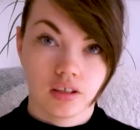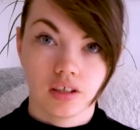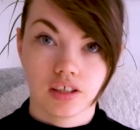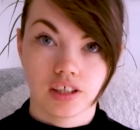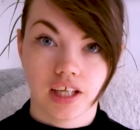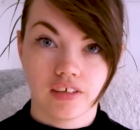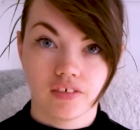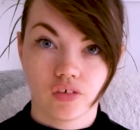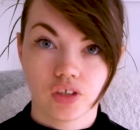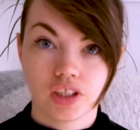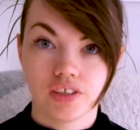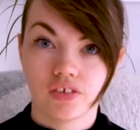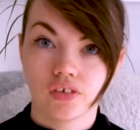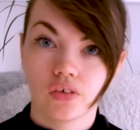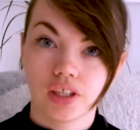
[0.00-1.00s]
Day
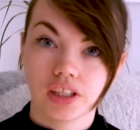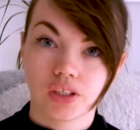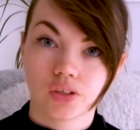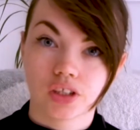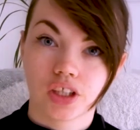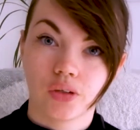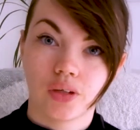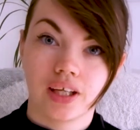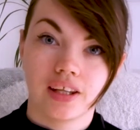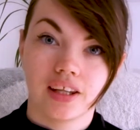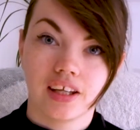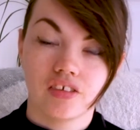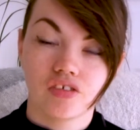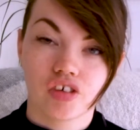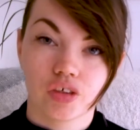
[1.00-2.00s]
44 is also in
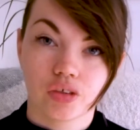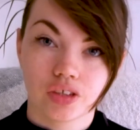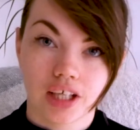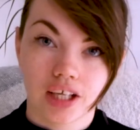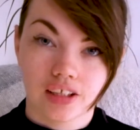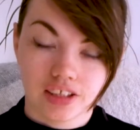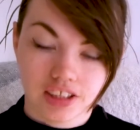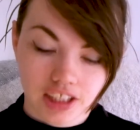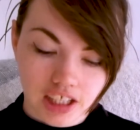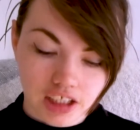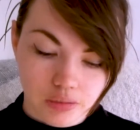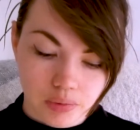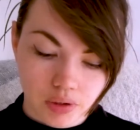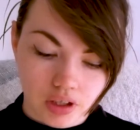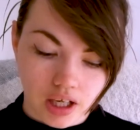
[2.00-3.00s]
the Royal Talens
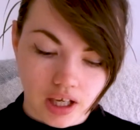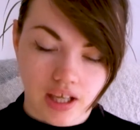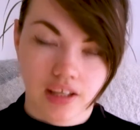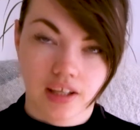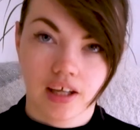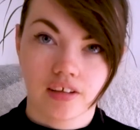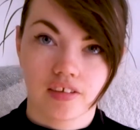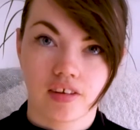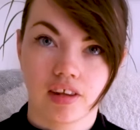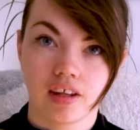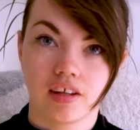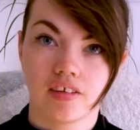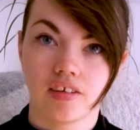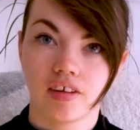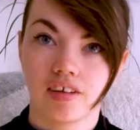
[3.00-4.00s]
Sketchbook, and that's
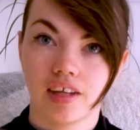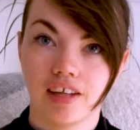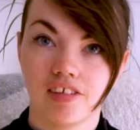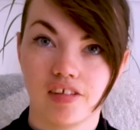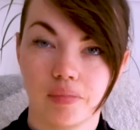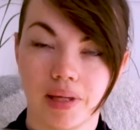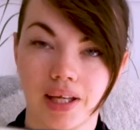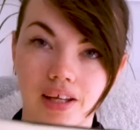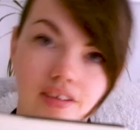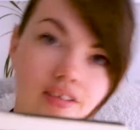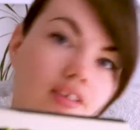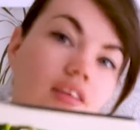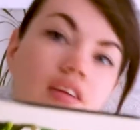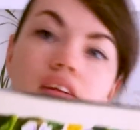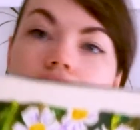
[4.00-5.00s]
this daisy
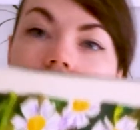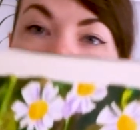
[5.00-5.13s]
piece.